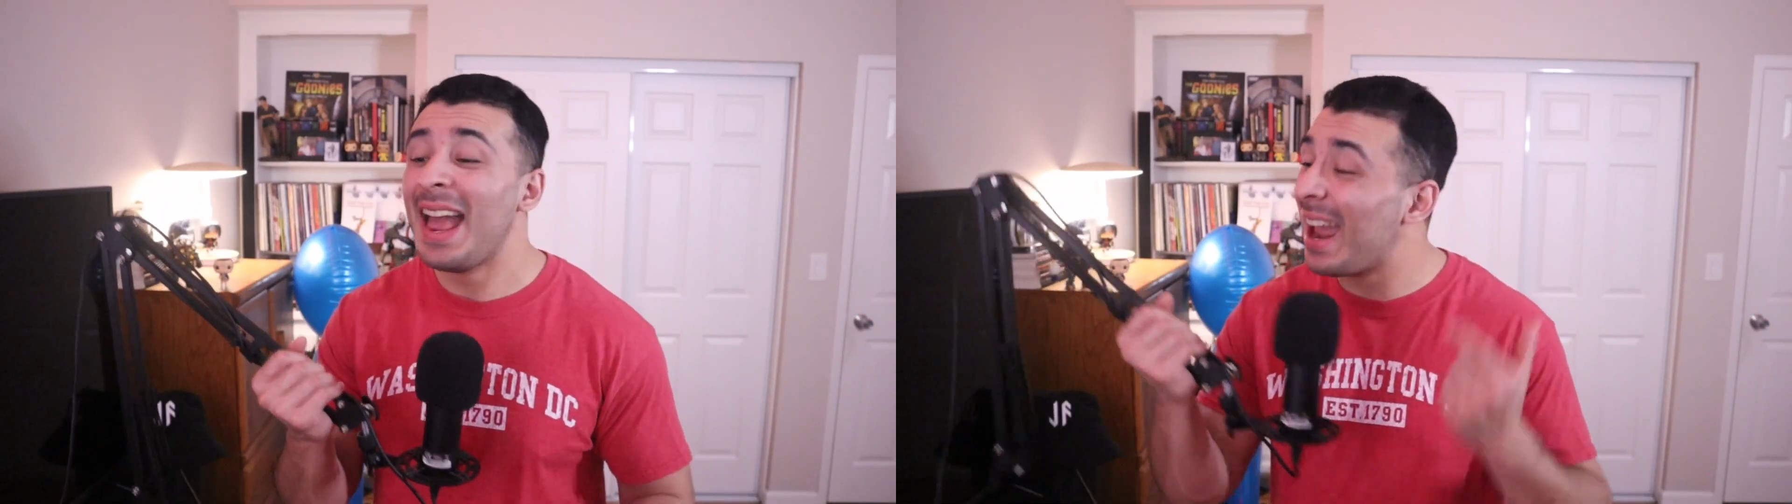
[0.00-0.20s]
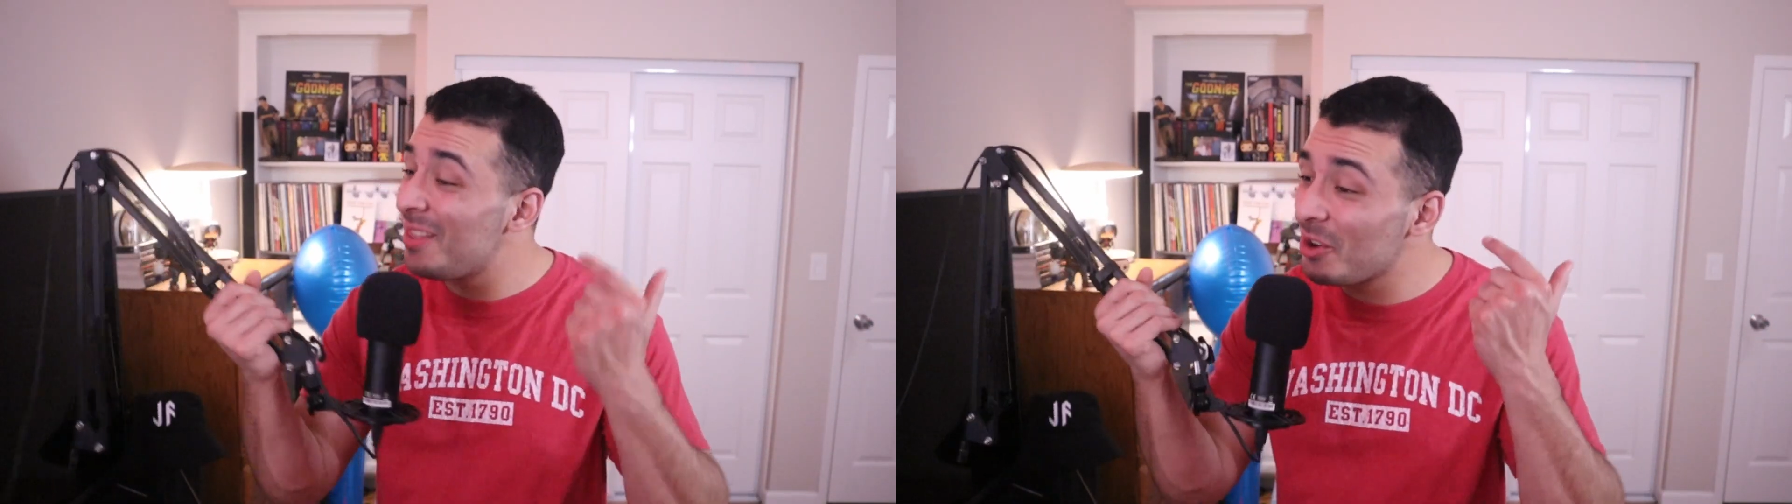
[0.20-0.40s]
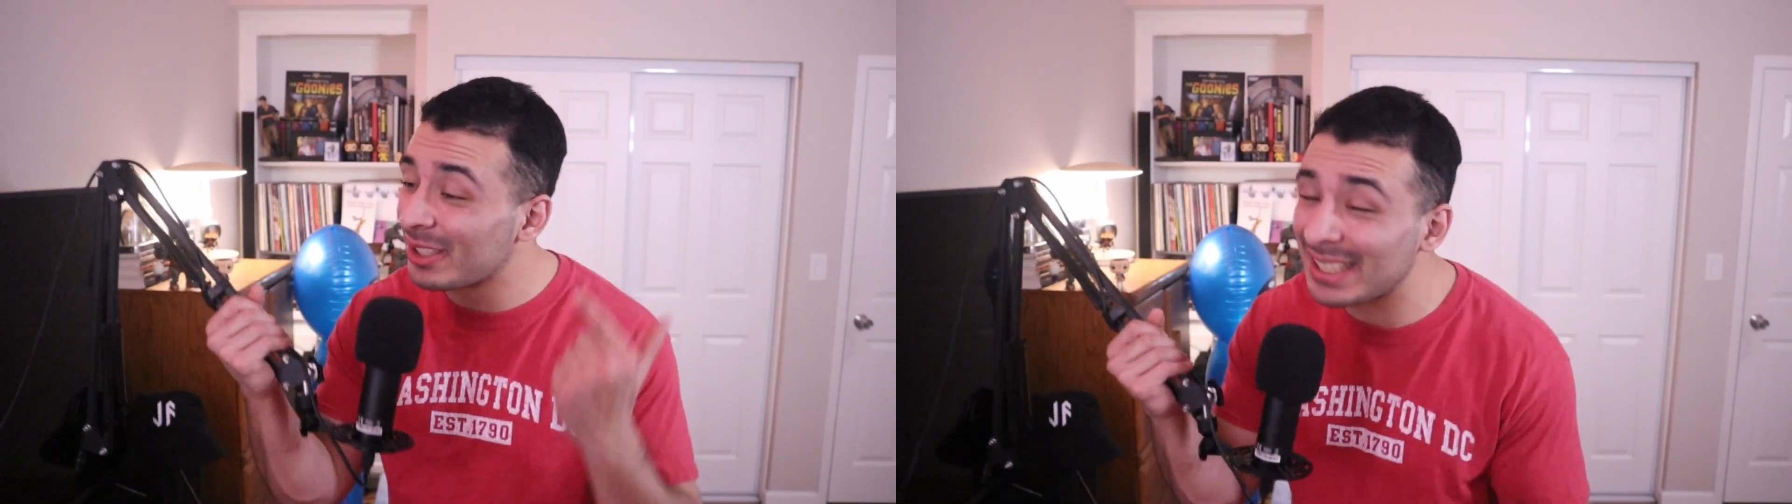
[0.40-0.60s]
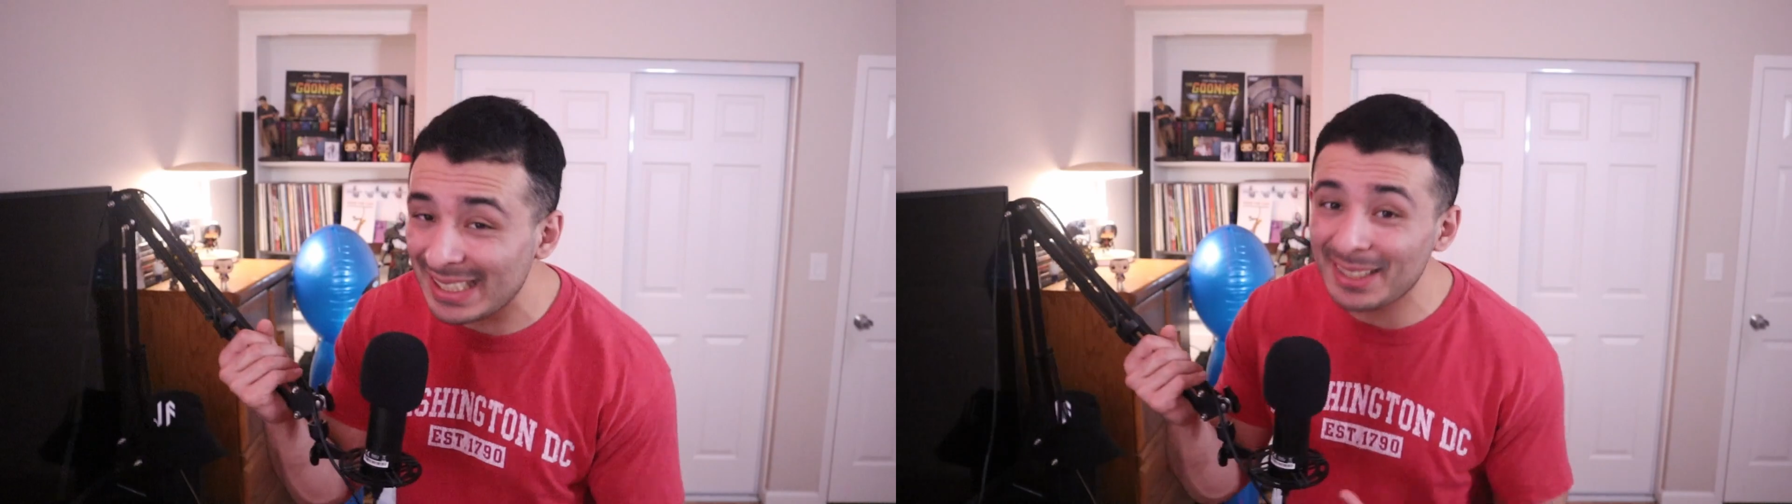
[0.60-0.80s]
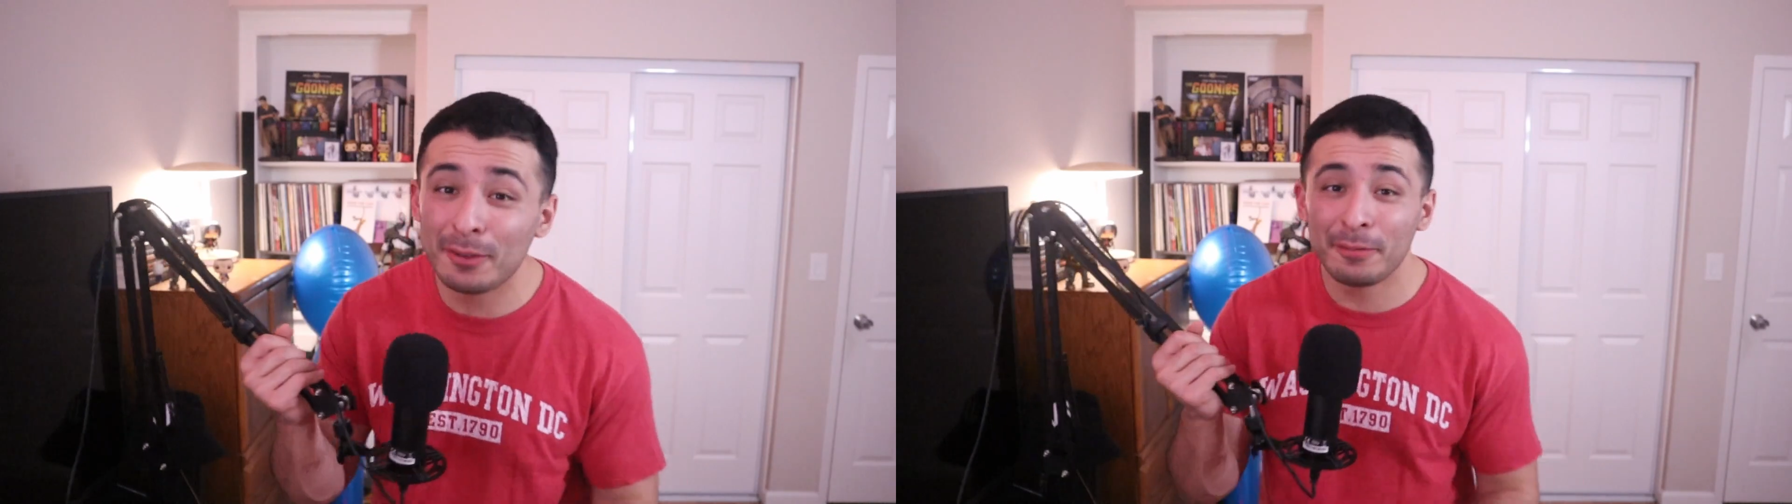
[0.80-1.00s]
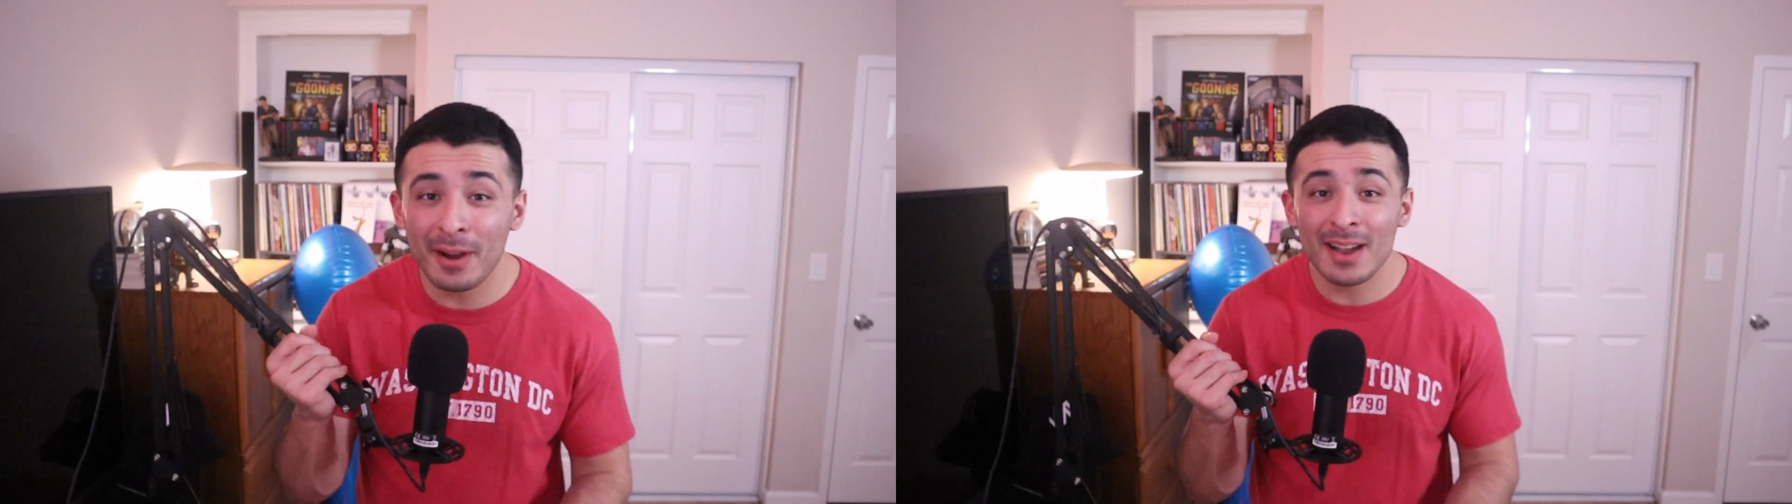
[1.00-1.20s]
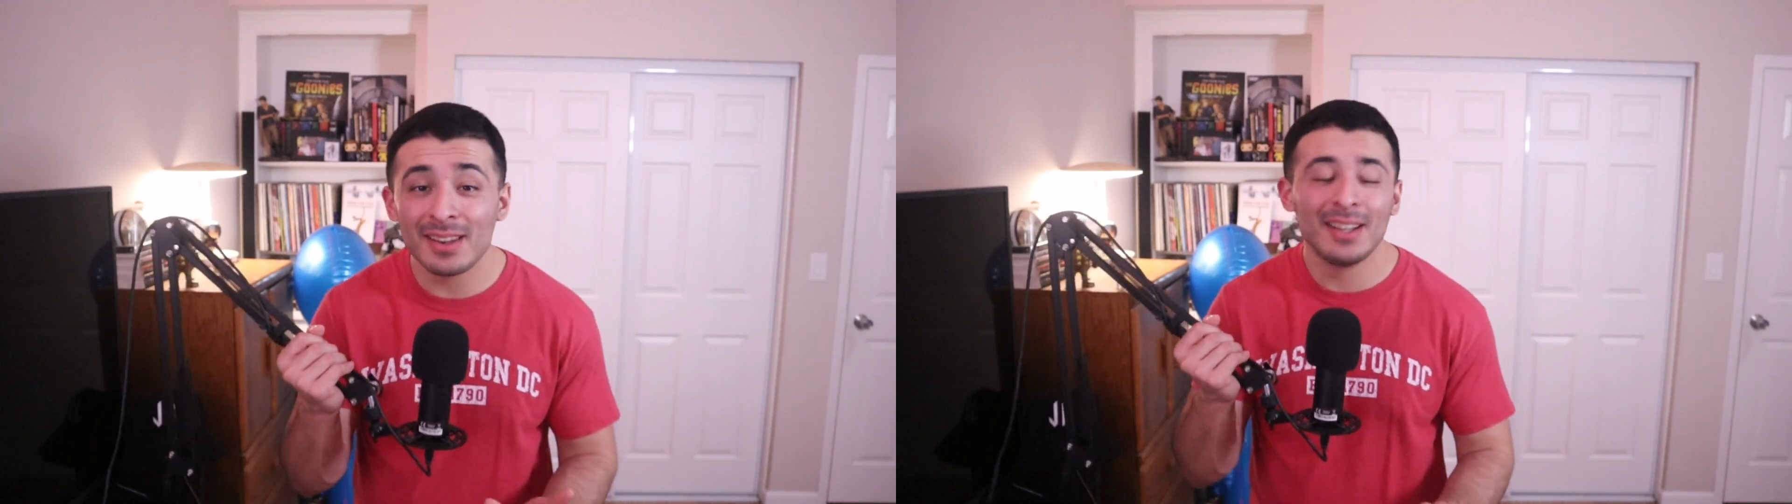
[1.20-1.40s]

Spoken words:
and they're still fun.